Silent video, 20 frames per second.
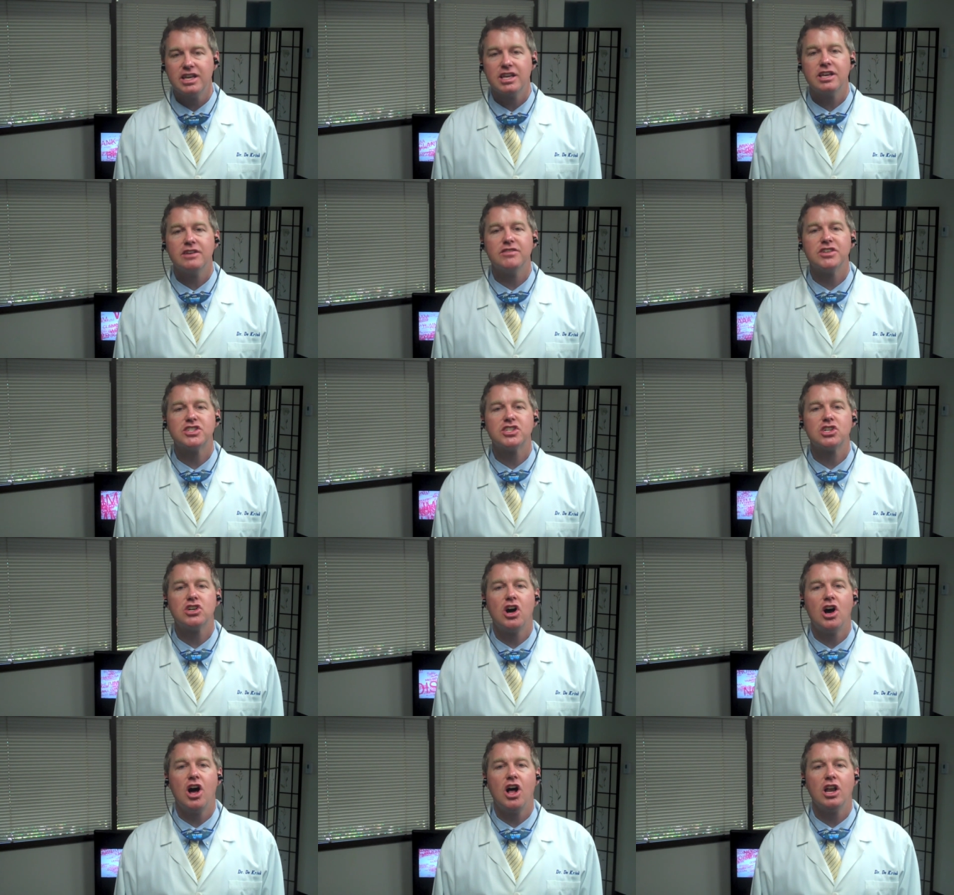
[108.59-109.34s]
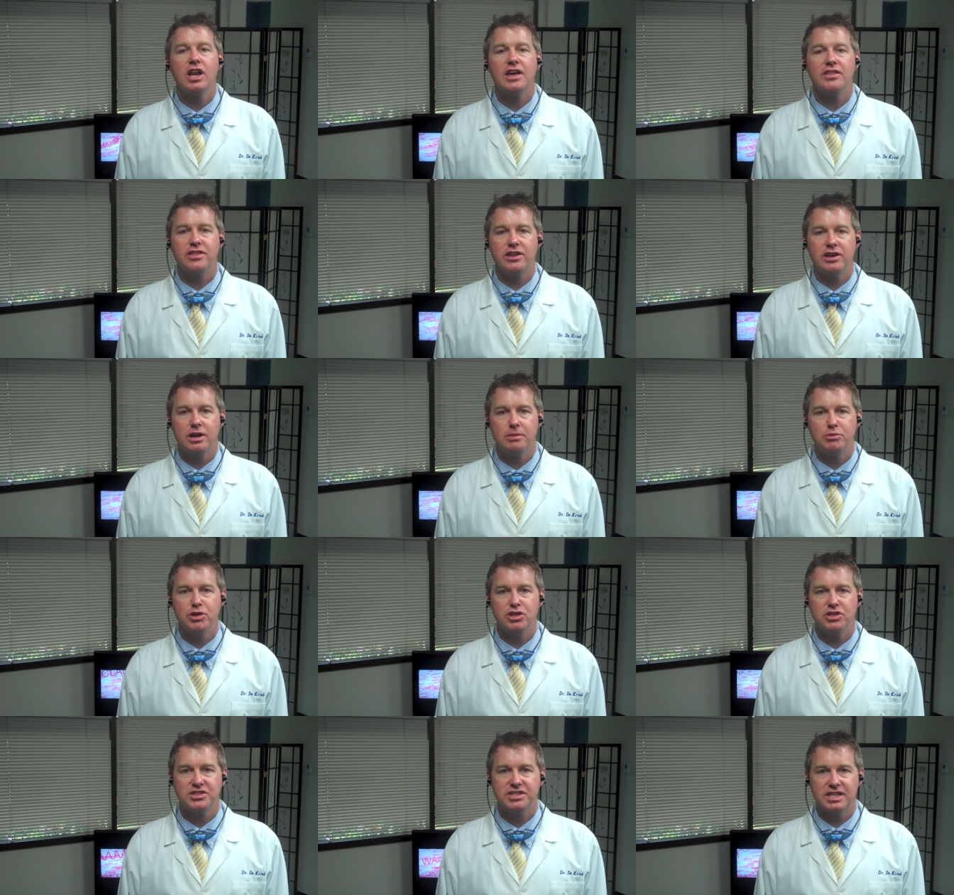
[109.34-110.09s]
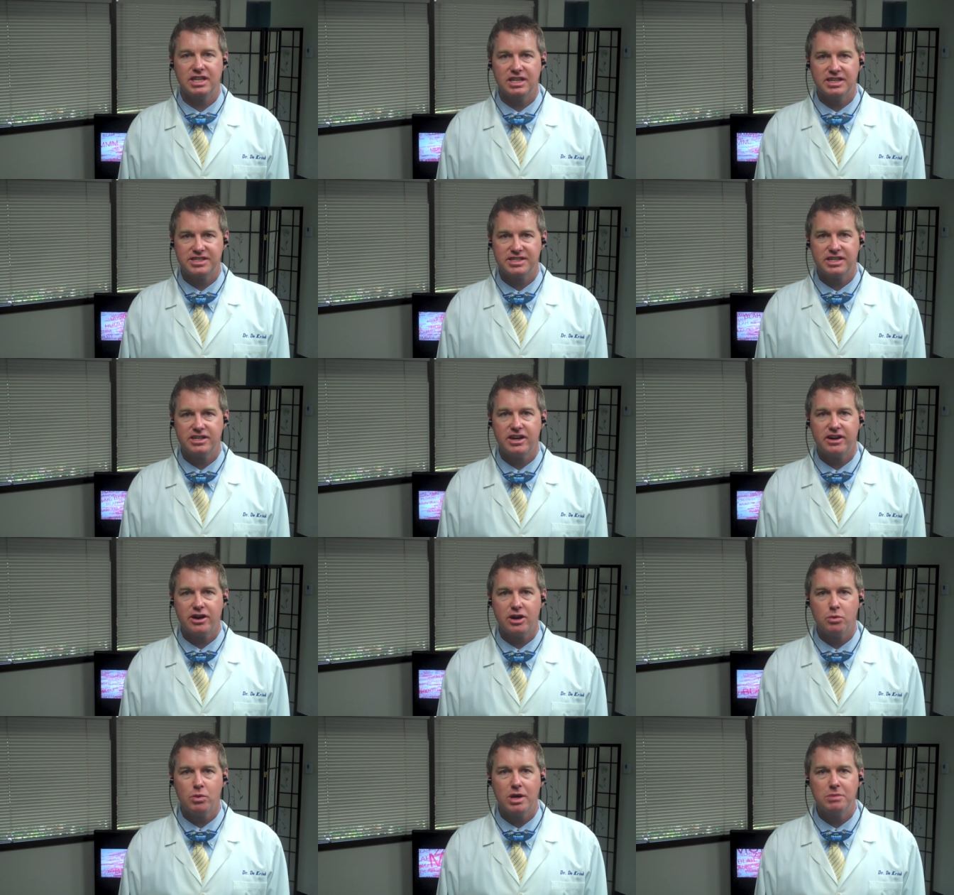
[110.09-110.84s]
give us a call at the number you see listed
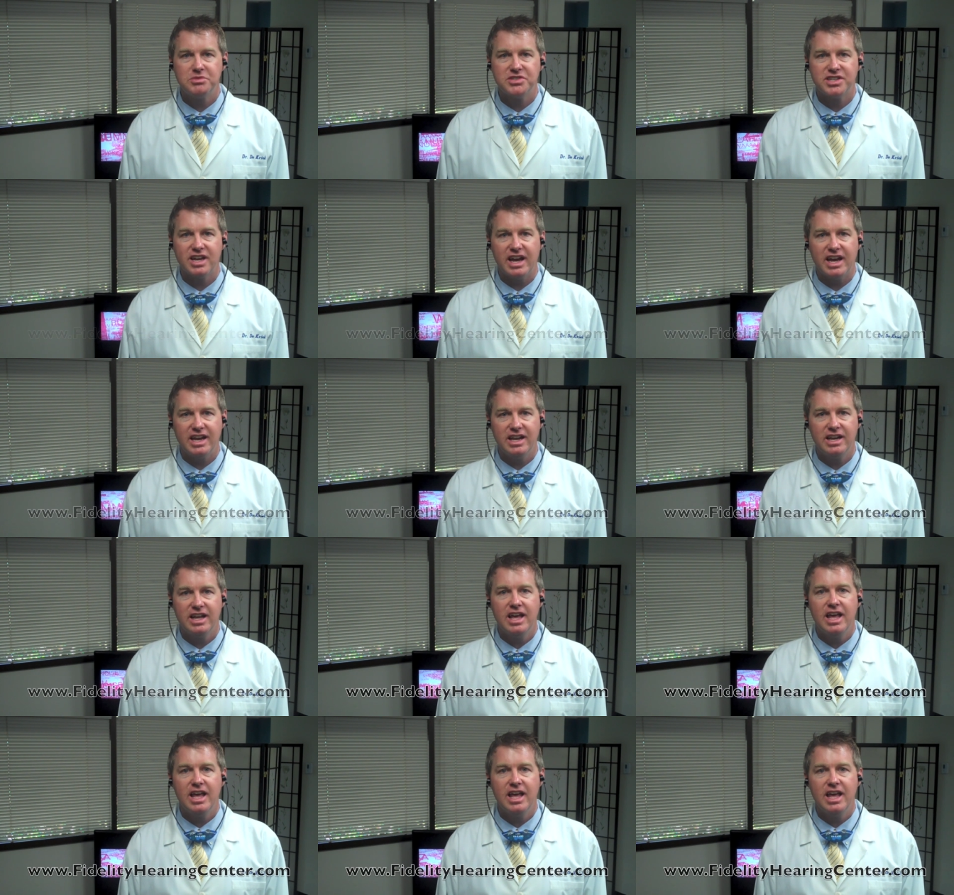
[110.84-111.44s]
on our website